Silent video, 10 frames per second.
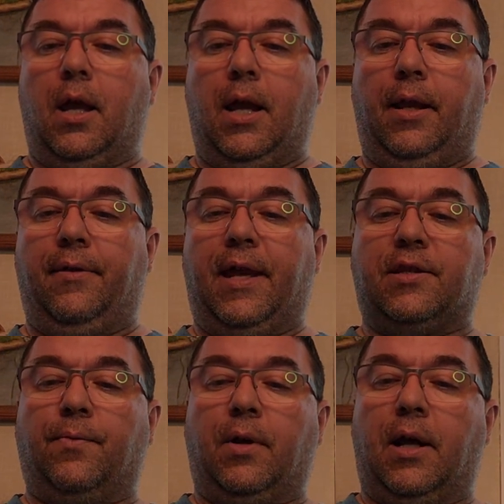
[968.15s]
And
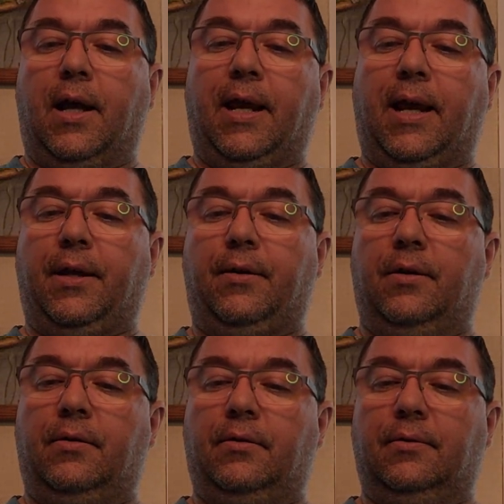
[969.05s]
that's what I had
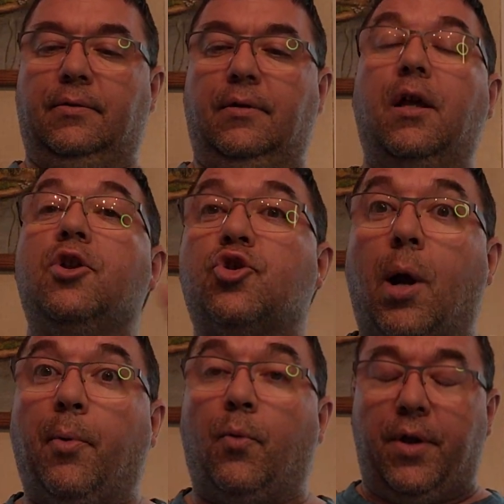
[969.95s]

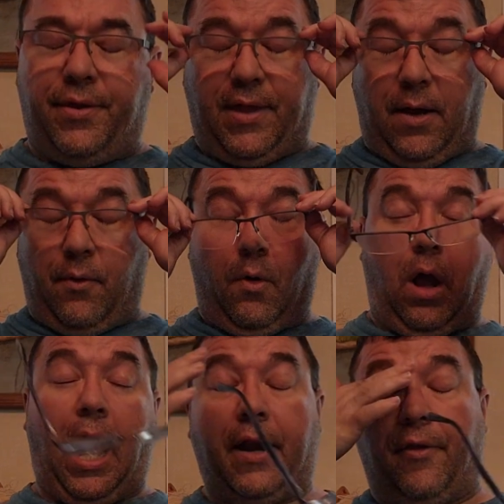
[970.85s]
trouble with
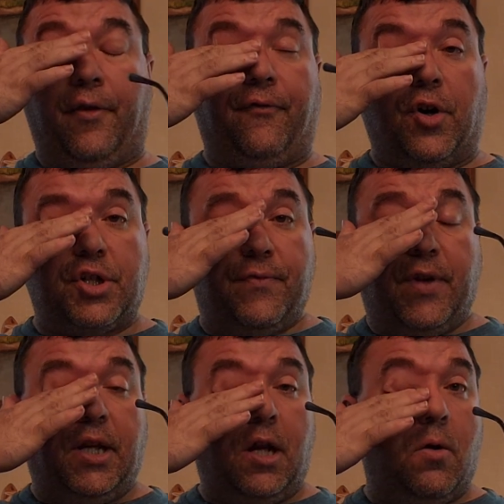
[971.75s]
out of the first
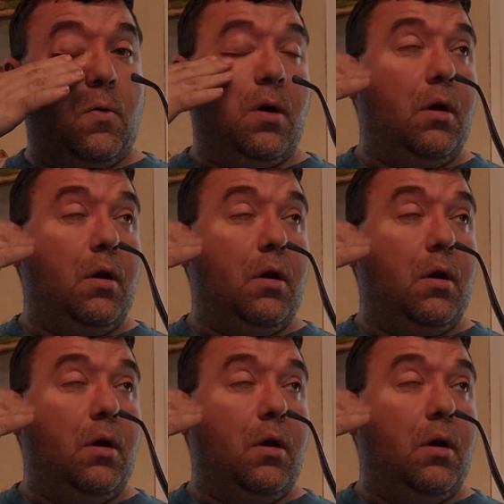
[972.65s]
video.